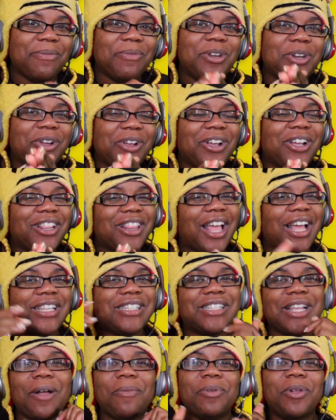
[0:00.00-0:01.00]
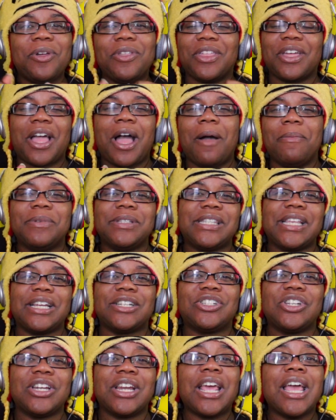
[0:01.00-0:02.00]
Let me know your thoughts down below in the comment
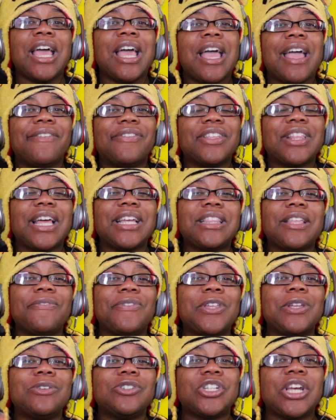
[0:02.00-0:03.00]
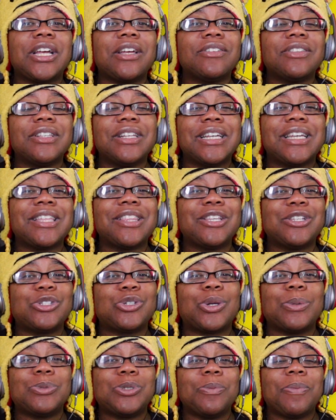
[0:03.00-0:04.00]
section. If you liked that video, check out the link in the
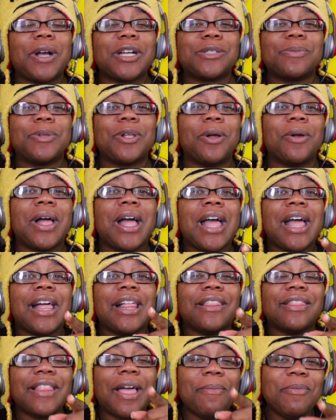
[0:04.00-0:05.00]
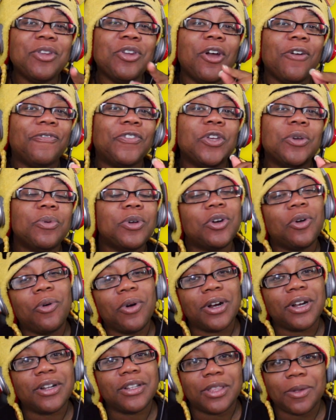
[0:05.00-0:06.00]
description box below. Let me know if you would
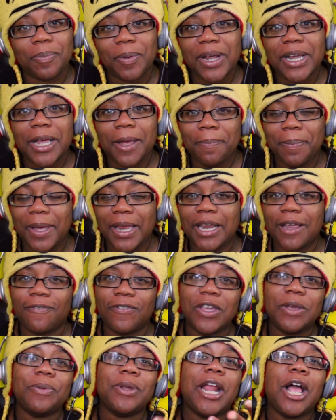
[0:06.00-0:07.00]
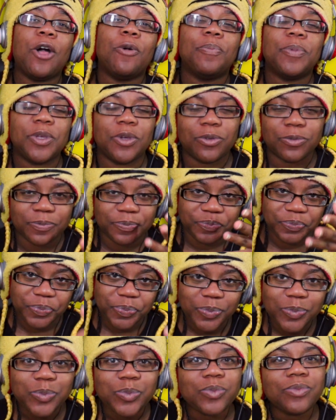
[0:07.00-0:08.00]
order the breakup buddy, if he would help you
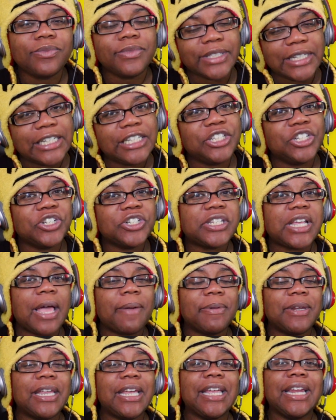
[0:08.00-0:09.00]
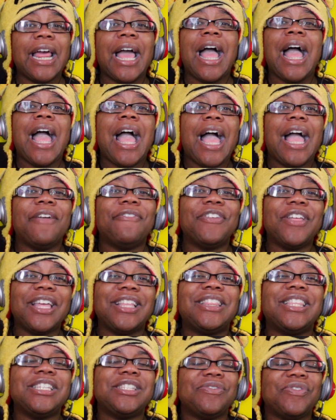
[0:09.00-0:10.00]
in your time of need. If you
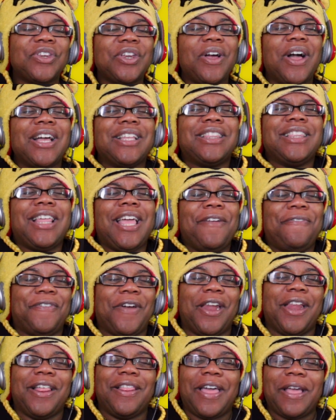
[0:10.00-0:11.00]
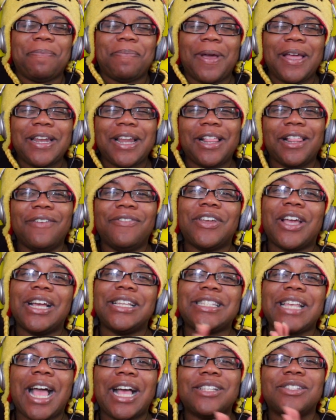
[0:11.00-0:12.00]
like this video, hit the like, like button. I love you
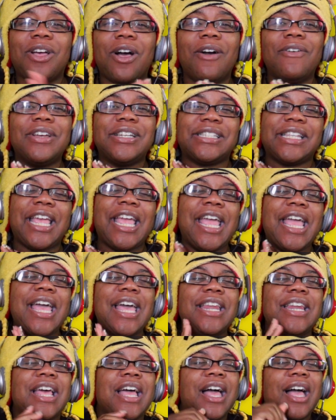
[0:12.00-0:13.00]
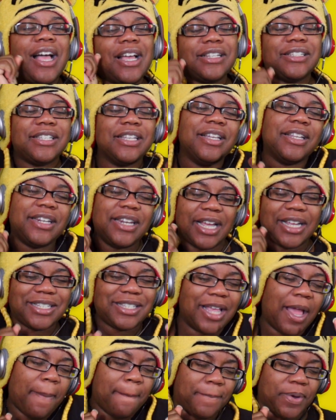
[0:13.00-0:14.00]
guys as always. And until next
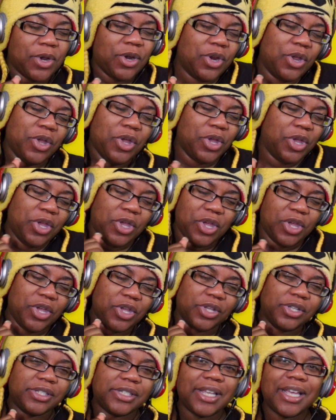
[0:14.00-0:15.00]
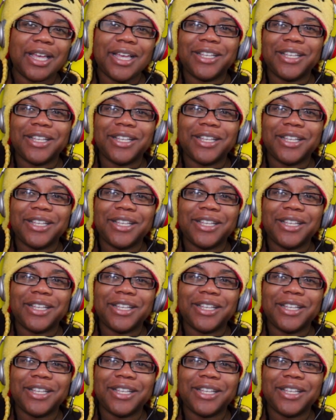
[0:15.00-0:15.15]
time, buddies,